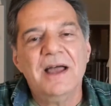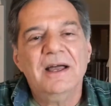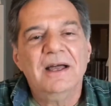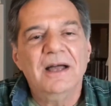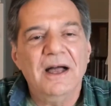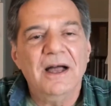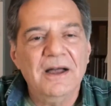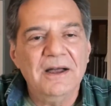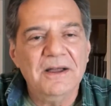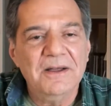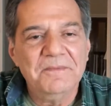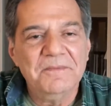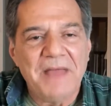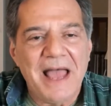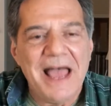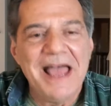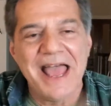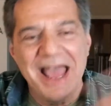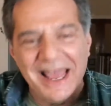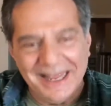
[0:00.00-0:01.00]
I
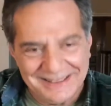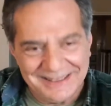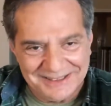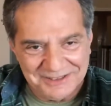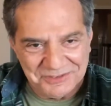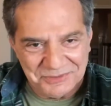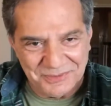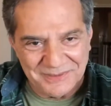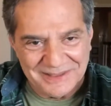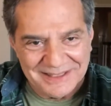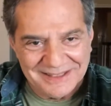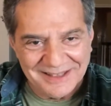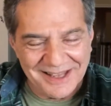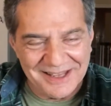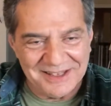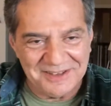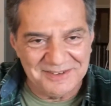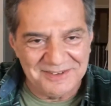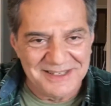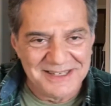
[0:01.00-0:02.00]
just
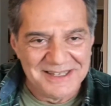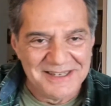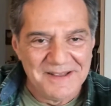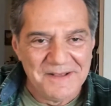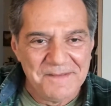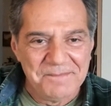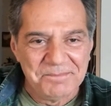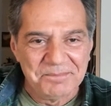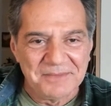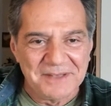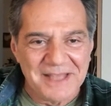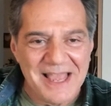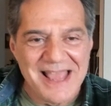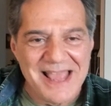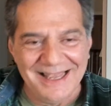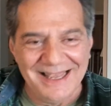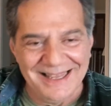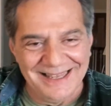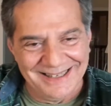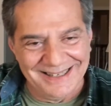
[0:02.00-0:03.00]
realized
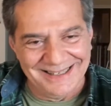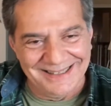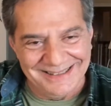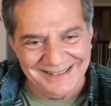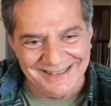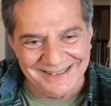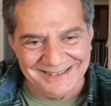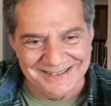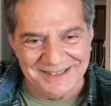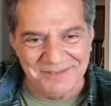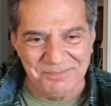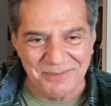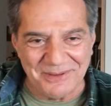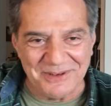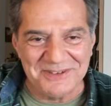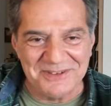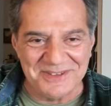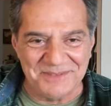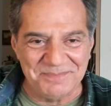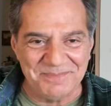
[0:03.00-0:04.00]
the
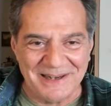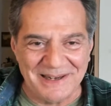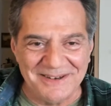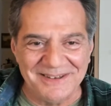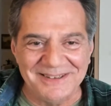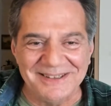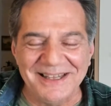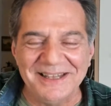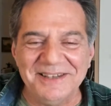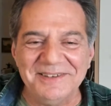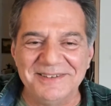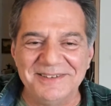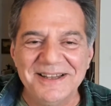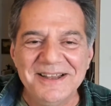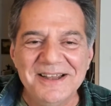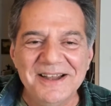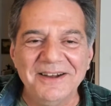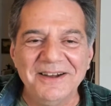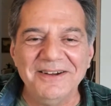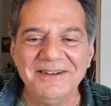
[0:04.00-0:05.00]
birds of paradise
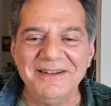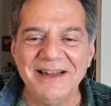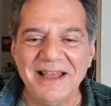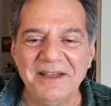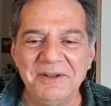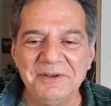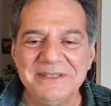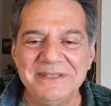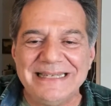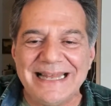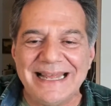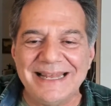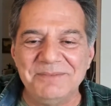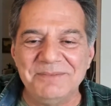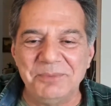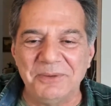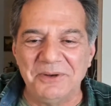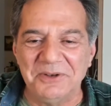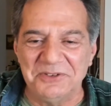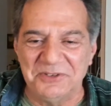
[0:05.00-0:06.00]
are now dead
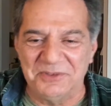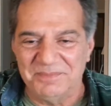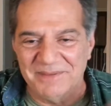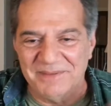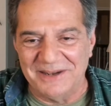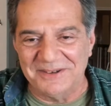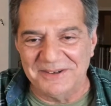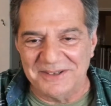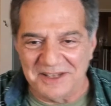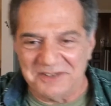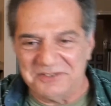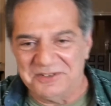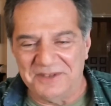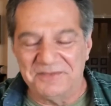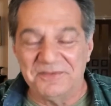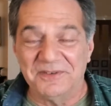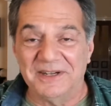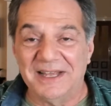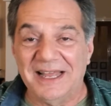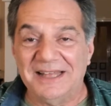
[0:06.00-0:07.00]
birds of paradise. I
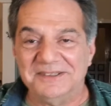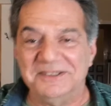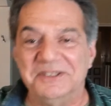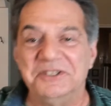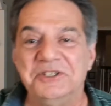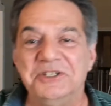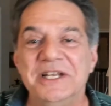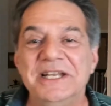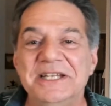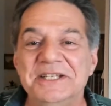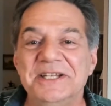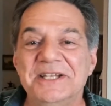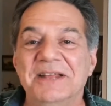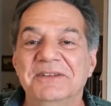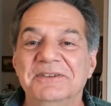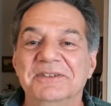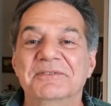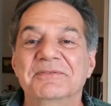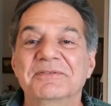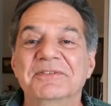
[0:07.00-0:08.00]
forgot to change
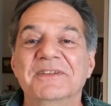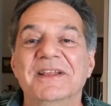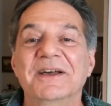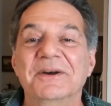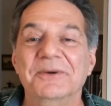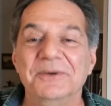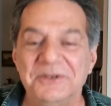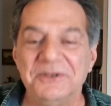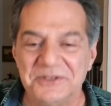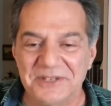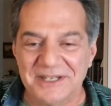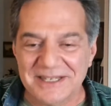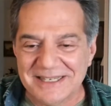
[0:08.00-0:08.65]
out the flowers.